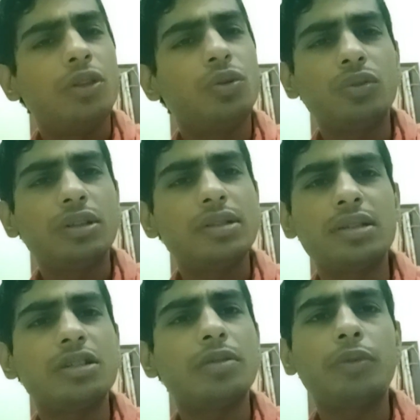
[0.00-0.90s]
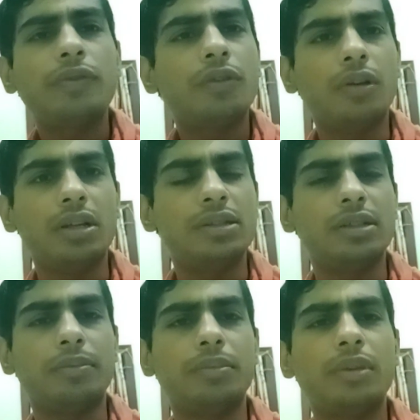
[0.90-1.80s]
through the system of
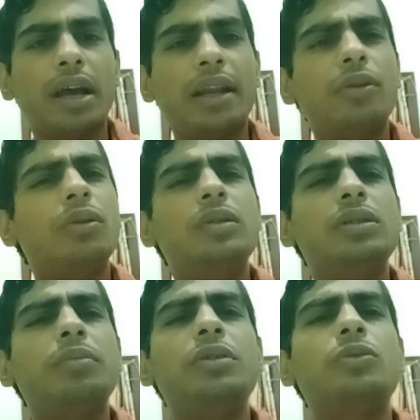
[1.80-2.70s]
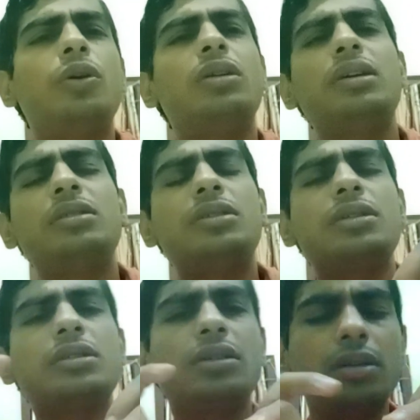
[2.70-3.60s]
collegium. And collegium is what? It's
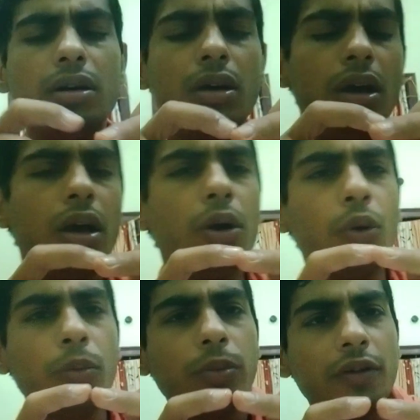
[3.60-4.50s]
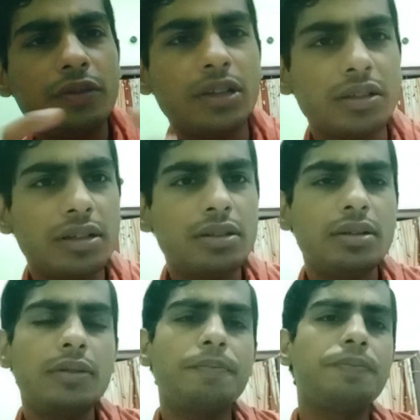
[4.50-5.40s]
just a group of judges
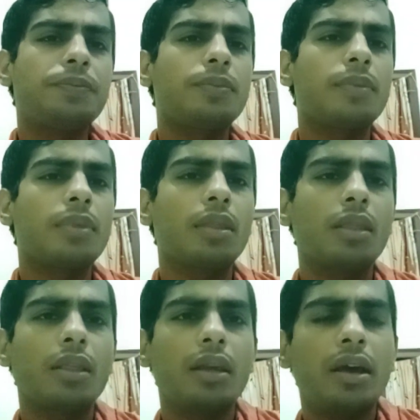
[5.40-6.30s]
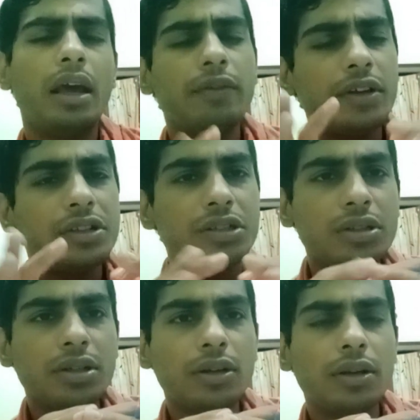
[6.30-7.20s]
in which
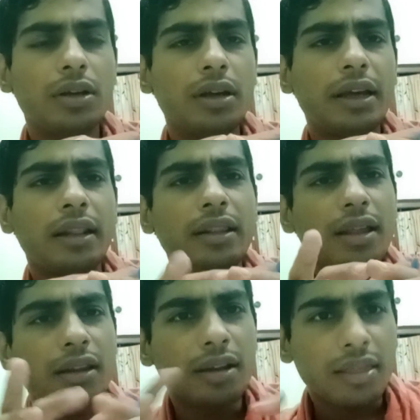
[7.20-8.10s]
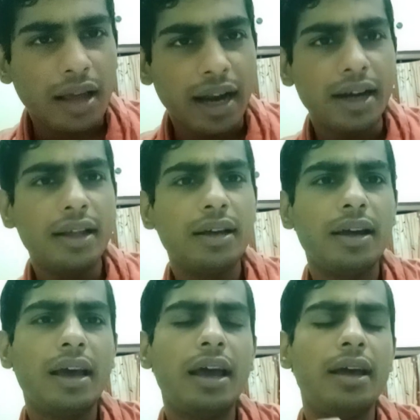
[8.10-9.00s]
they decide
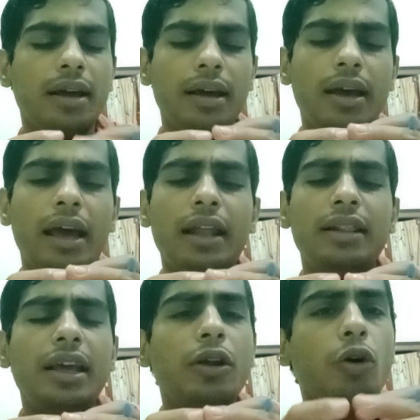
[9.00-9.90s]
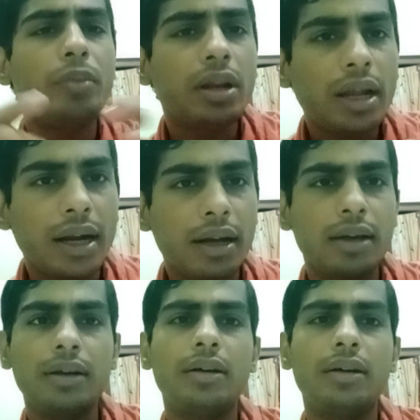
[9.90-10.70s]
and they nominate